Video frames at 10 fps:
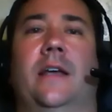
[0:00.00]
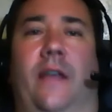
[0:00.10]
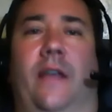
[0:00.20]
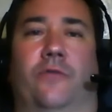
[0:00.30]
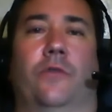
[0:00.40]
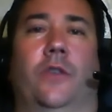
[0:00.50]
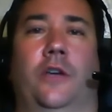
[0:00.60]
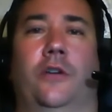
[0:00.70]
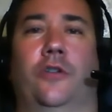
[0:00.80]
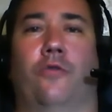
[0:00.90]
"That's a really
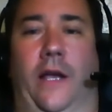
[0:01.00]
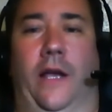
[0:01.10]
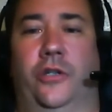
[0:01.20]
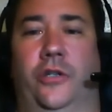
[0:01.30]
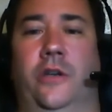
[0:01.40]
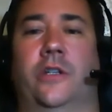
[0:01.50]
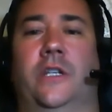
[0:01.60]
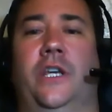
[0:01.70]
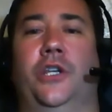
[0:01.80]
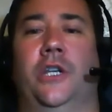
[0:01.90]
good question. You're
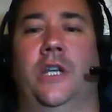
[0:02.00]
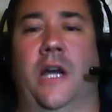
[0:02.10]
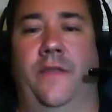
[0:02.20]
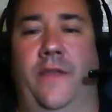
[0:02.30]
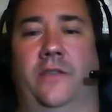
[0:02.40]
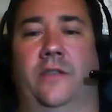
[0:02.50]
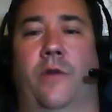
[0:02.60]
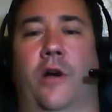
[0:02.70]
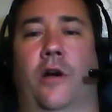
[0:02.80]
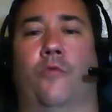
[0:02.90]
teaching on that tomorrow